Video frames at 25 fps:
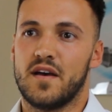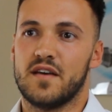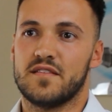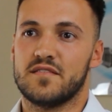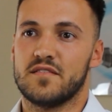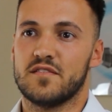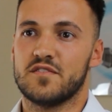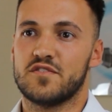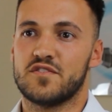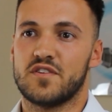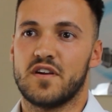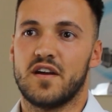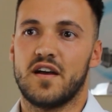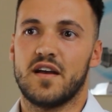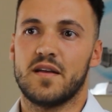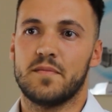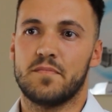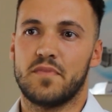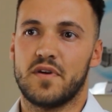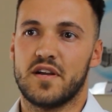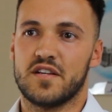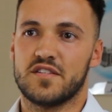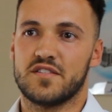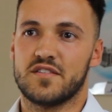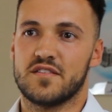at ultra high
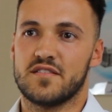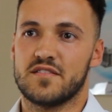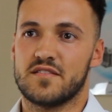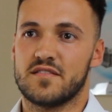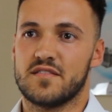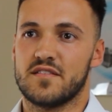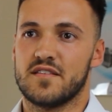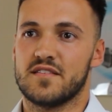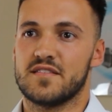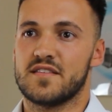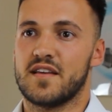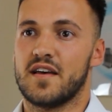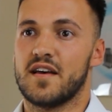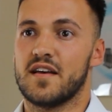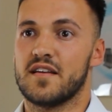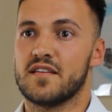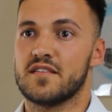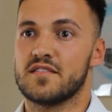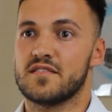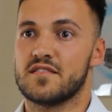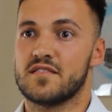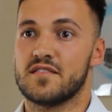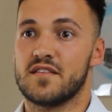pressures as high as,